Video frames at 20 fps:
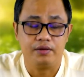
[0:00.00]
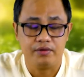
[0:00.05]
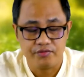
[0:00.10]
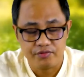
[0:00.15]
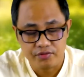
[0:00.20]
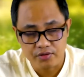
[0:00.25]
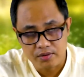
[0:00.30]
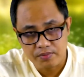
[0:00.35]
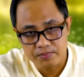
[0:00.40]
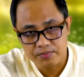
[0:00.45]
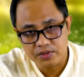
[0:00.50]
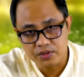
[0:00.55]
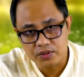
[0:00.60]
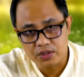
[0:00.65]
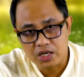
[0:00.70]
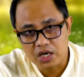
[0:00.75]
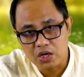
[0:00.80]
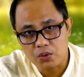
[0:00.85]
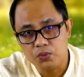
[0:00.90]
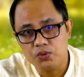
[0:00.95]
from
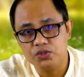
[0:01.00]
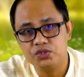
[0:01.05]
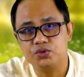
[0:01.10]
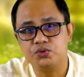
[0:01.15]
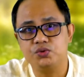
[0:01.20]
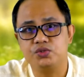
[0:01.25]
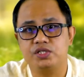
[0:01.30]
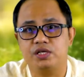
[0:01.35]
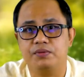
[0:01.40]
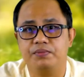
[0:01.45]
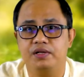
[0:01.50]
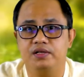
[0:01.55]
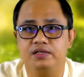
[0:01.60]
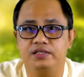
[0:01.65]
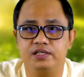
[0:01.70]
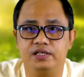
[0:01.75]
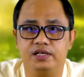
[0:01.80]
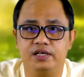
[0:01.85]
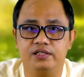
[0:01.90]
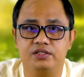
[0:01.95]
hours to several
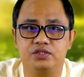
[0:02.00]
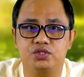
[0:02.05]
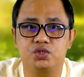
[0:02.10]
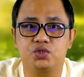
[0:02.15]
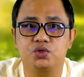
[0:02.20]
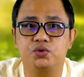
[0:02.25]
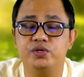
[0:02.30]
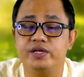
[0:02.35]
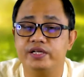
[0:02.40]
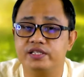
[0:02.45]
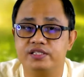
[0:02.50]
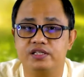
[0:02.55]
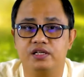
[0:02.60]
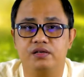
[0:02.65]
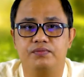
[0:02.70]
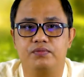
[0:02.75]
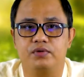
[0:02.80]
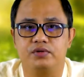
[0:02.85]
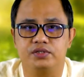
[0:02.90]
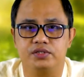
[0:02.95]
decades through natural
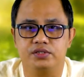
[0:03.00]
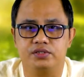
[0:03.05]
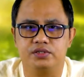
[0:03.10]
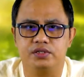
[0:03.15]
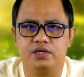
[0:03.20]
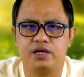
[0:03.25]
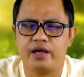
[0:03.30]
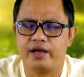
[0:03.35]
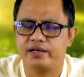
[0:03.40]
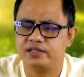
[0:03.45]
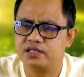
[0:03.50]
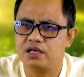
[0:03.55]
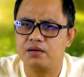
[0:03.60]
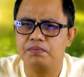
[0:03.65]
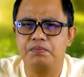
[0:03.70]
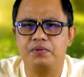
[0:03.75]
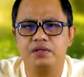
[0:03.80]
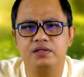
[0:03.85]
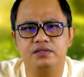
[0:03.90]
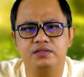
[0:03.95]
process.
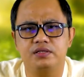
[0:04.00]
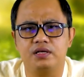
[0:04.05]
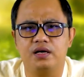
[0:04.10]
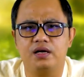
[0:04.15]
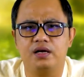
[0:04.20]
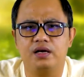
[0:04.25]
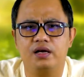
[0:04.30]
Examples are